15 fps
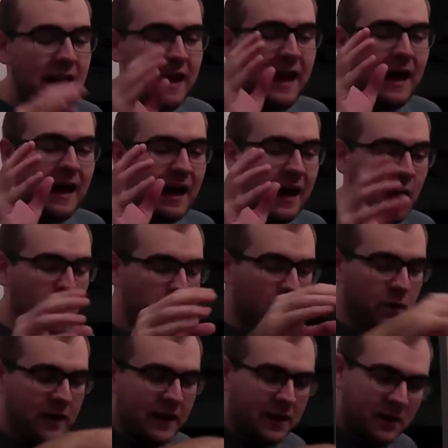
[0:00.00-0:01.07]
I broke down
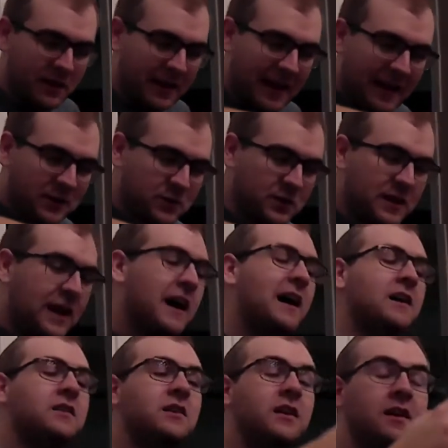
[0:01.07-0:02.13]
and actually got
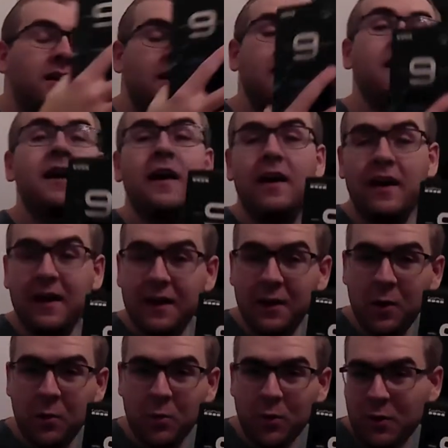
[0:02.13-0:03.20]
a GoPro.
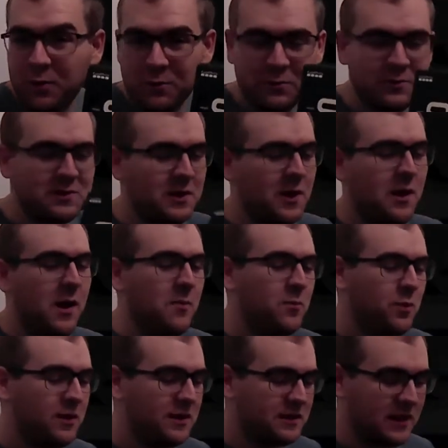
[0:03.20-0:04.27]
So I'm pretty
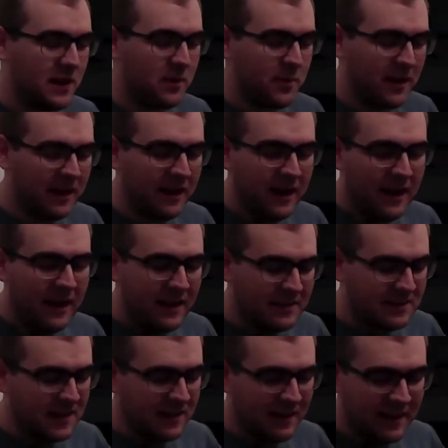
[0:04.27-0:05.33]
excited about it. It's not
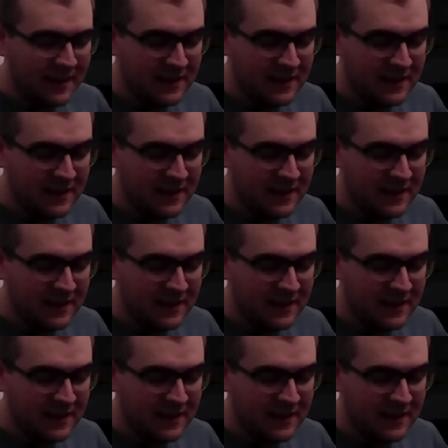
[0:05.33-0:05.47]
like it's